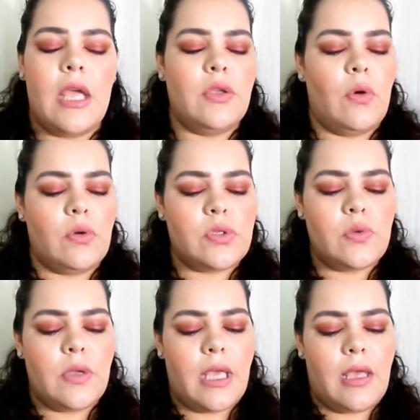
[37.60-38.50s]
and you
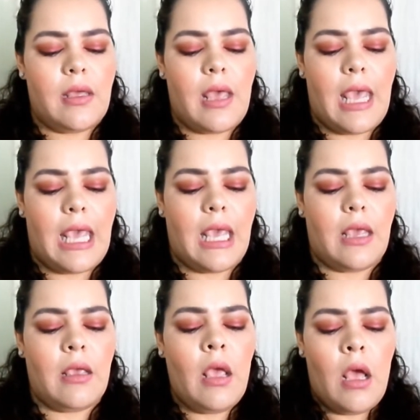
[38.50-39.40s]
also get
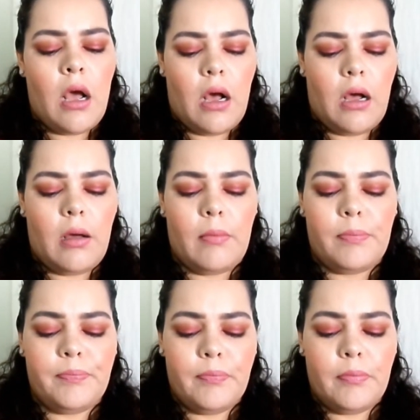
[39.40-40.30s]
a
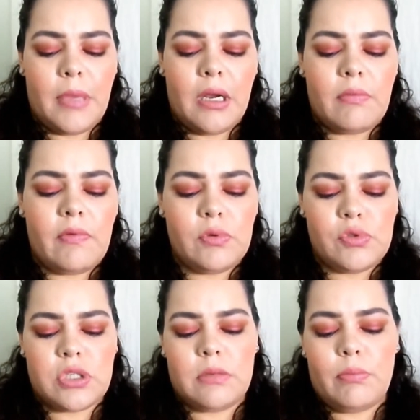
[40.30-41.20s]
Makeup
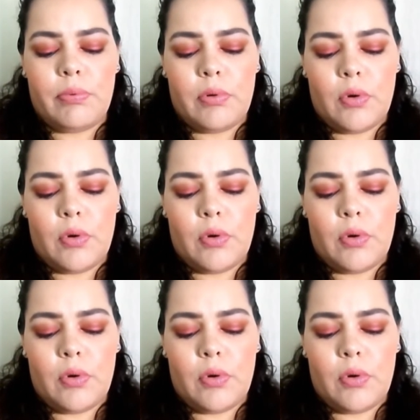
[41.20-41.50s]
Revolution